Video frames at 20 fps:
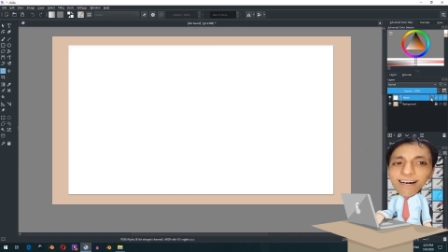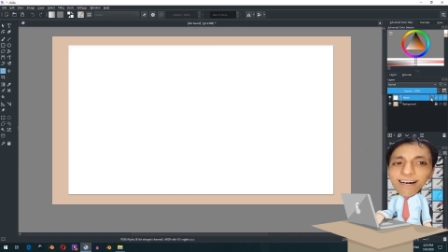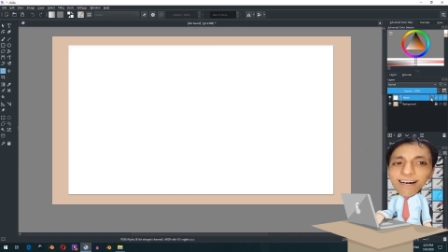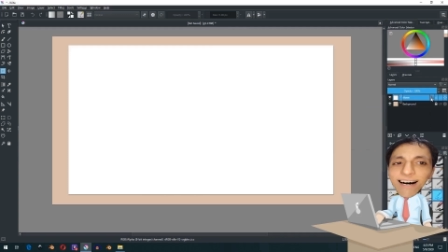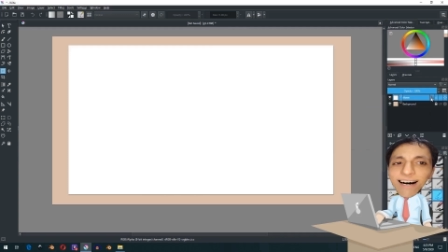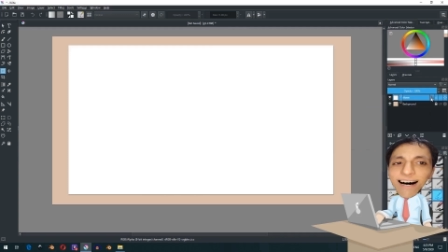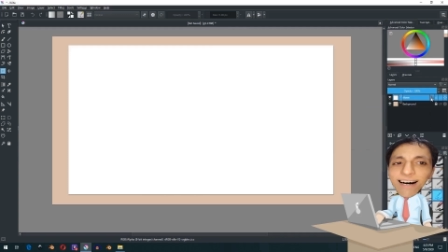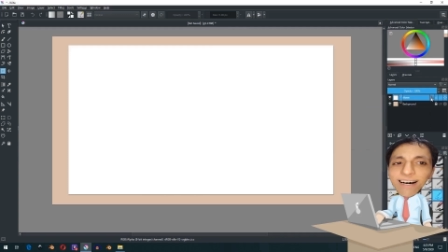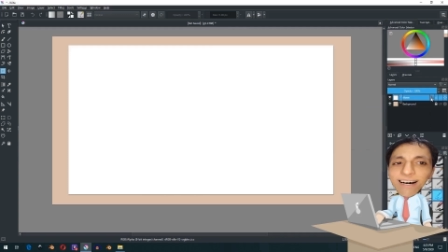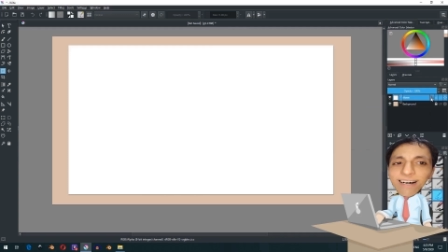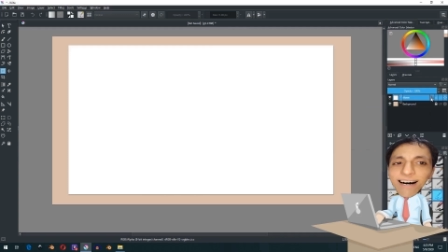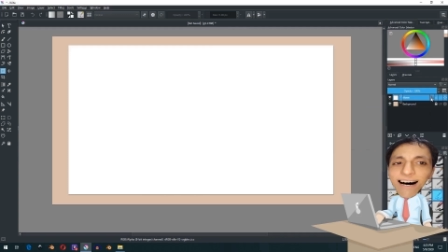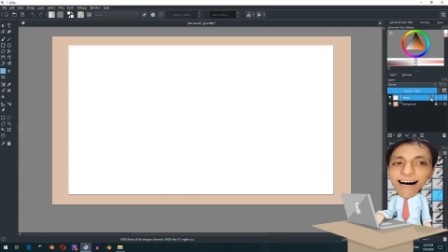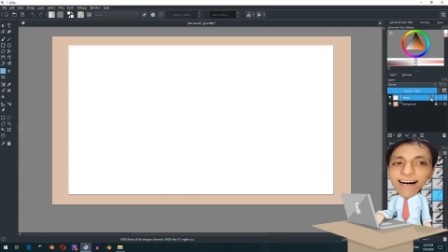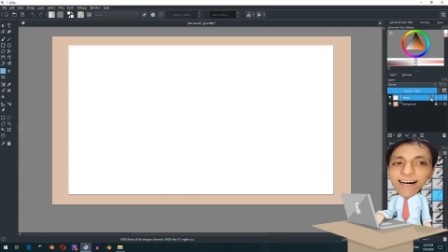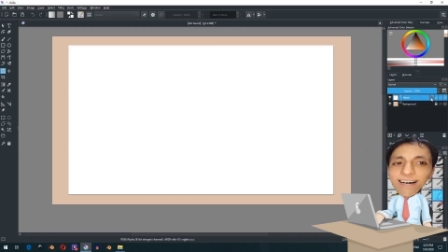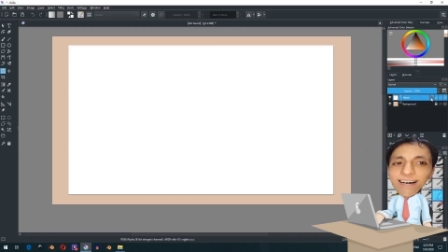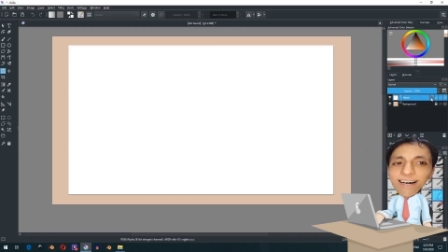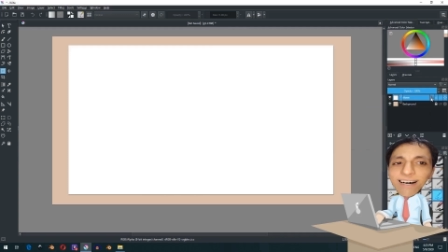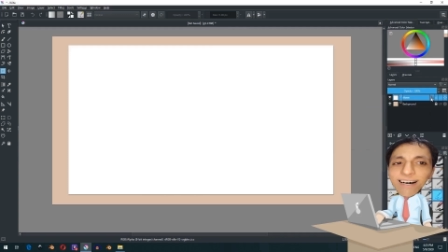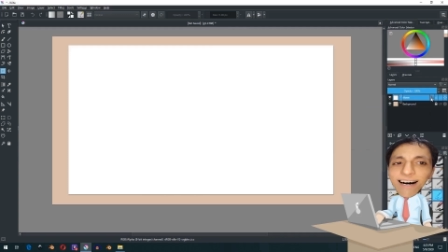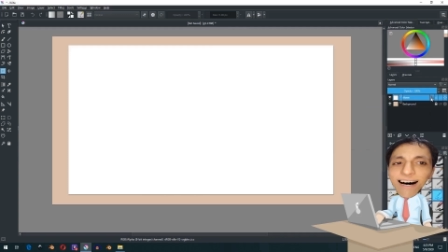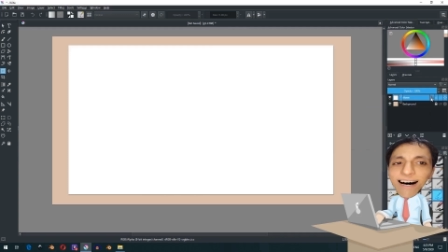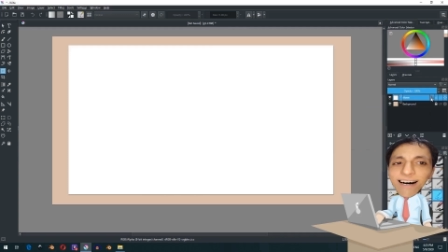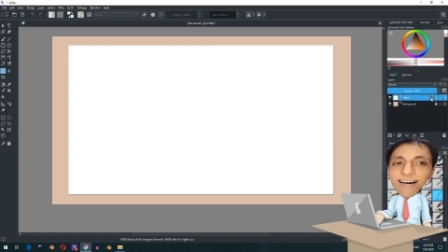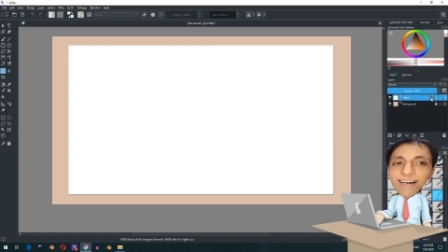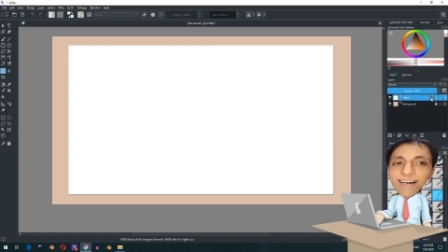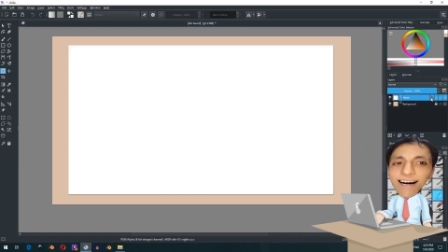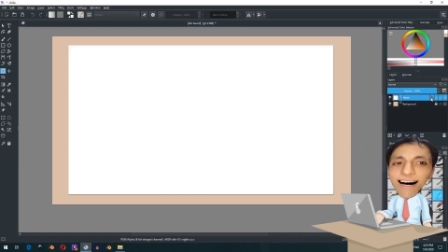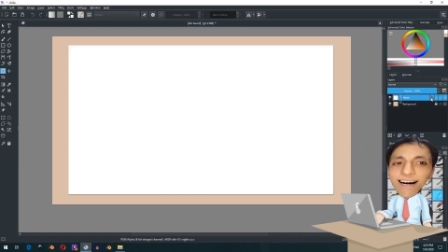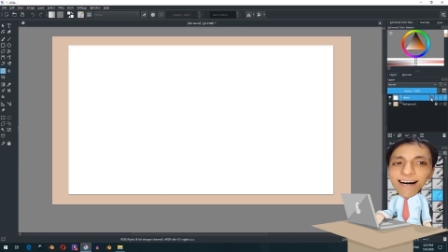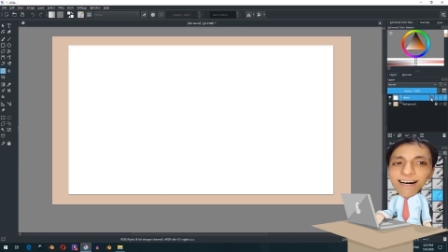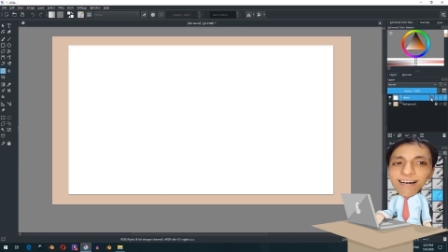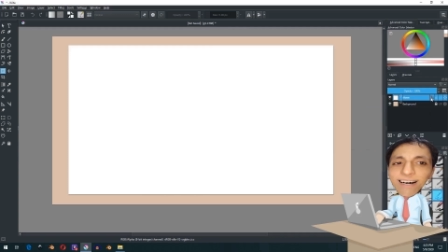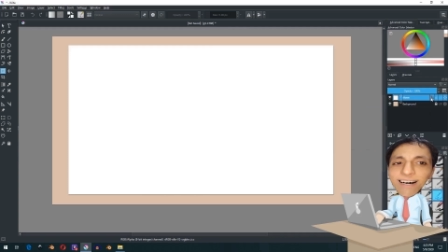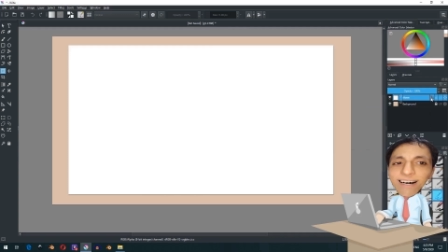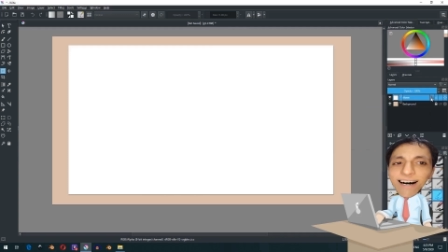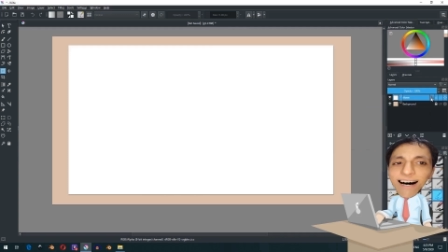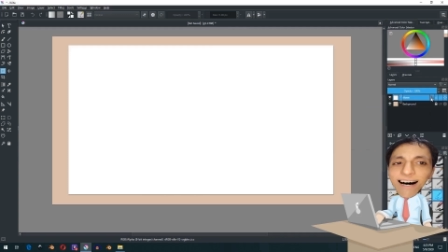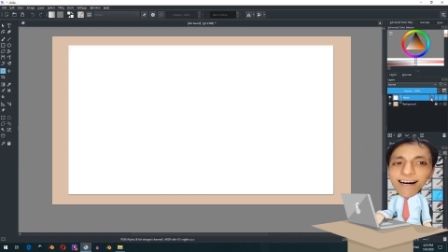all layer effects,
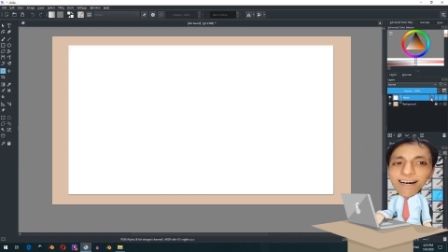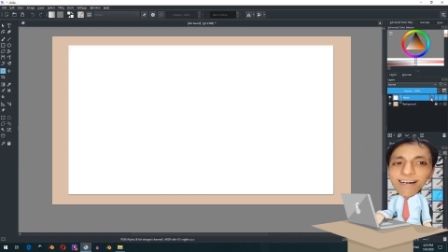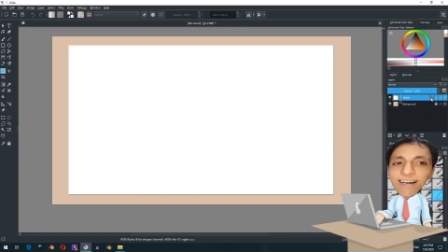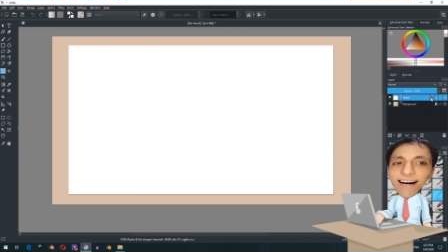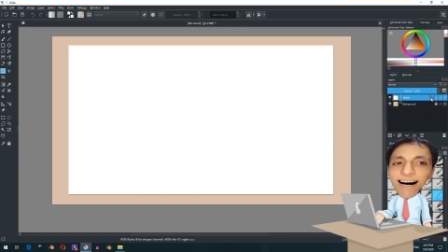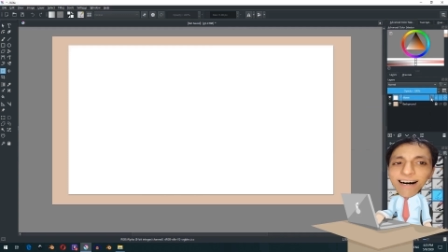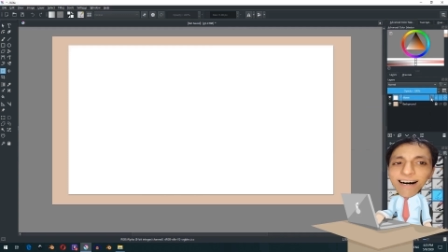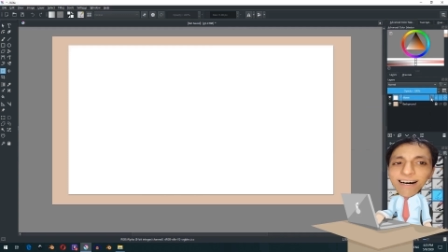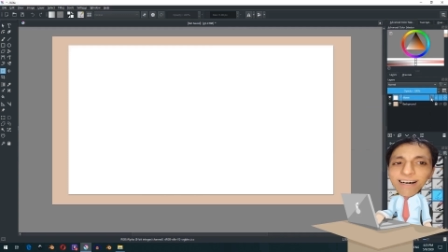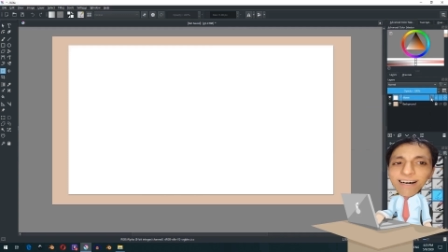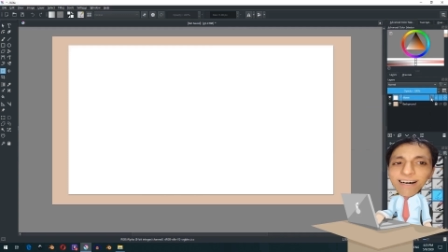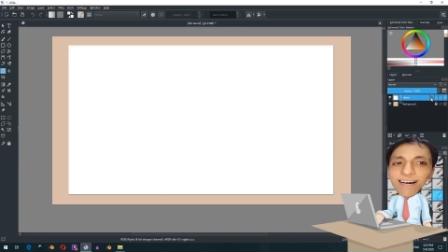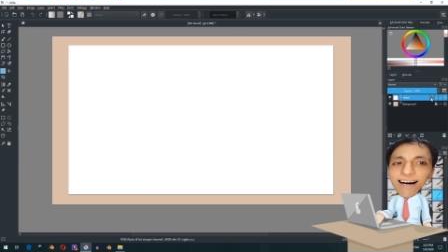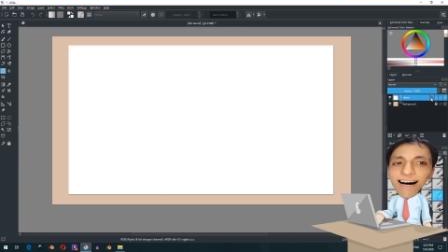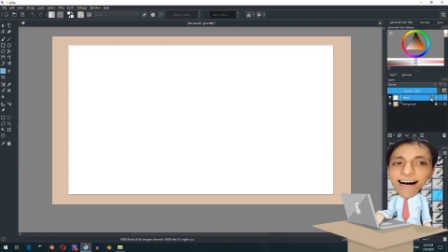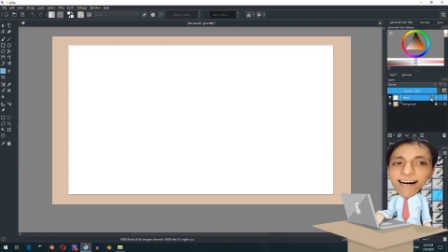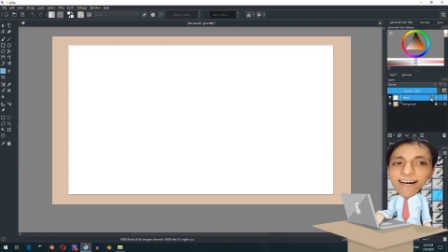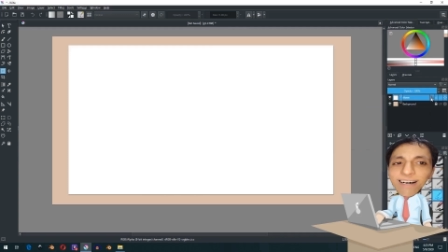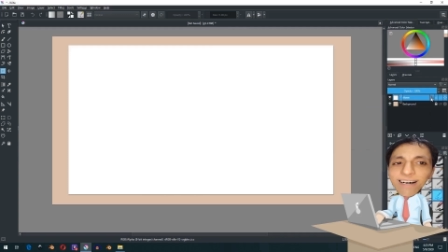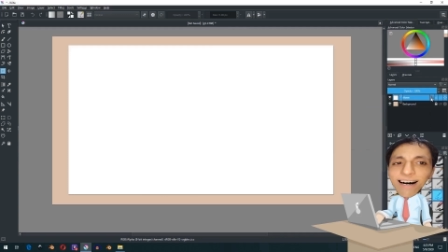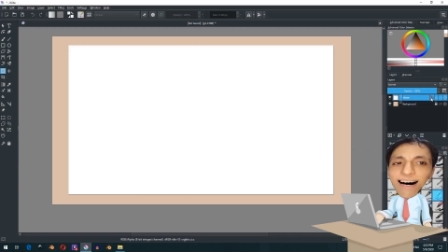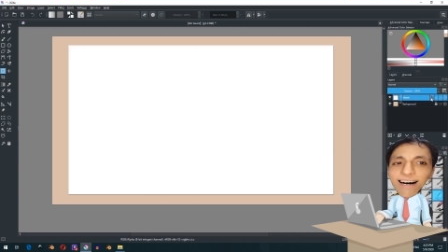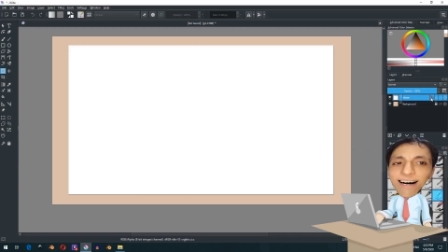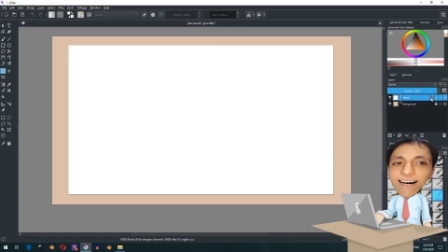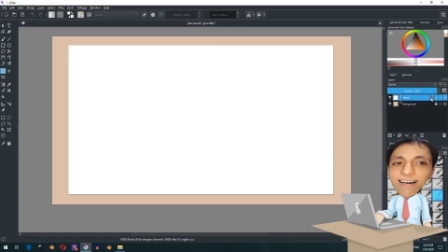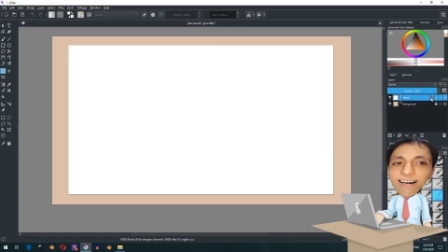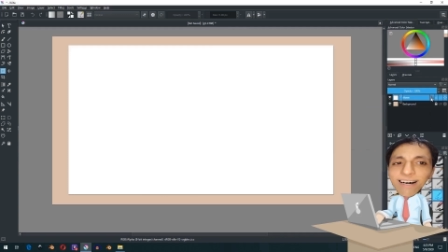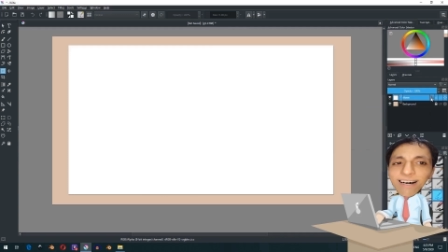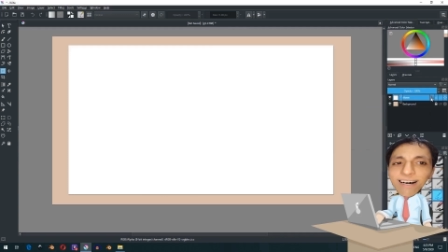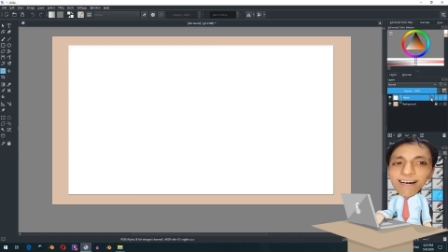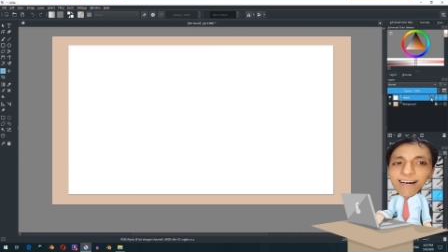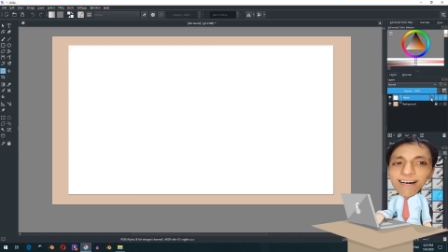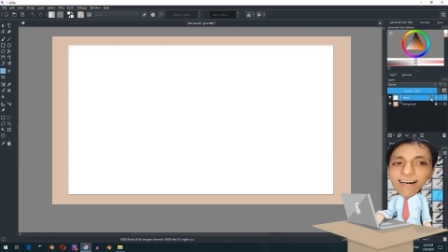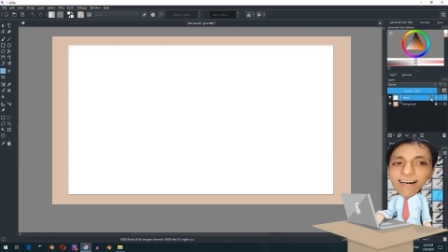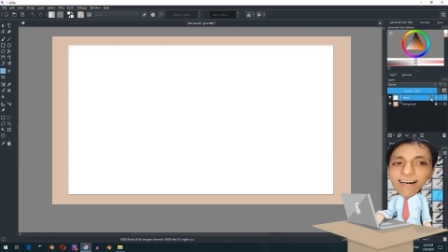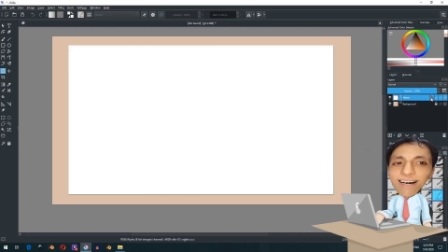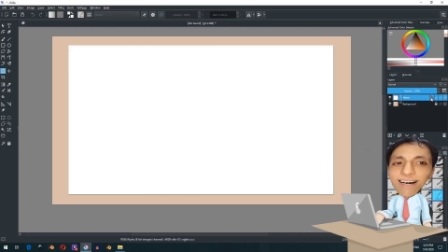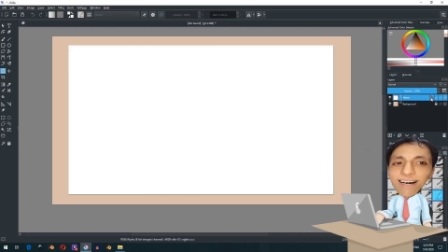including shadows, are CPU intensive.